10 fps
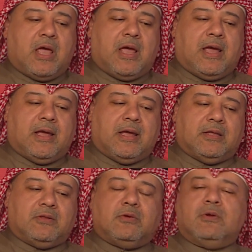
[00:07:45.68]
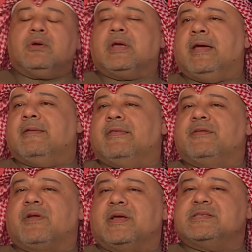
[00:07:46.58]
and to look at the
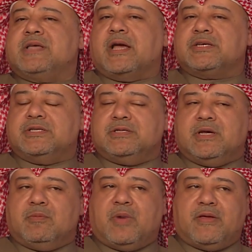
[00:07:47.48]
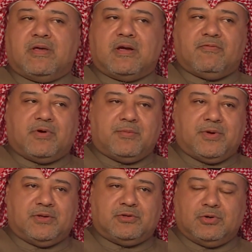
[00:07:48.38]
transaction done by the
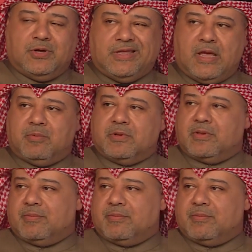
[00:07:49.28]
government to enable the